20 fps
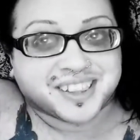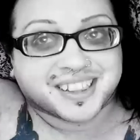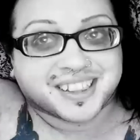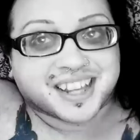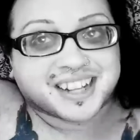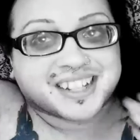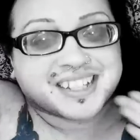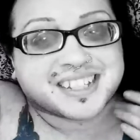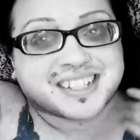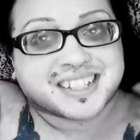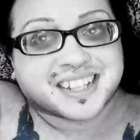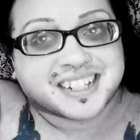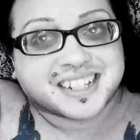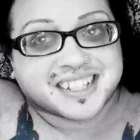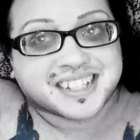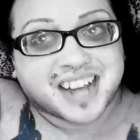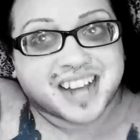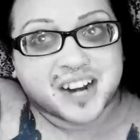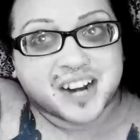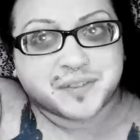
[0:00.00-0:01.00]
that's,
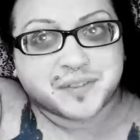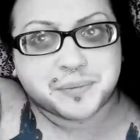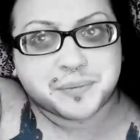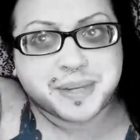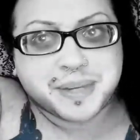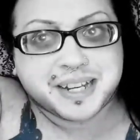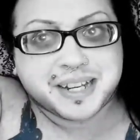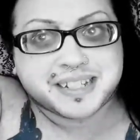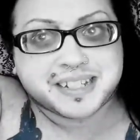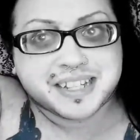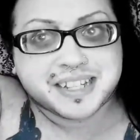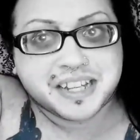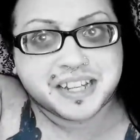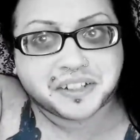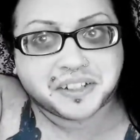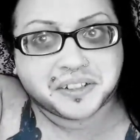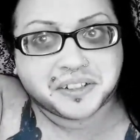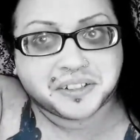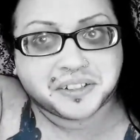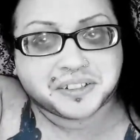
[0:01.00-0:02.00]
that's kind of a big
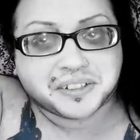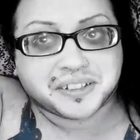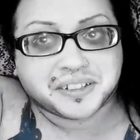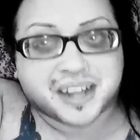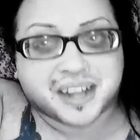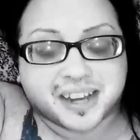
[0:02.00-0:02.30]
deal.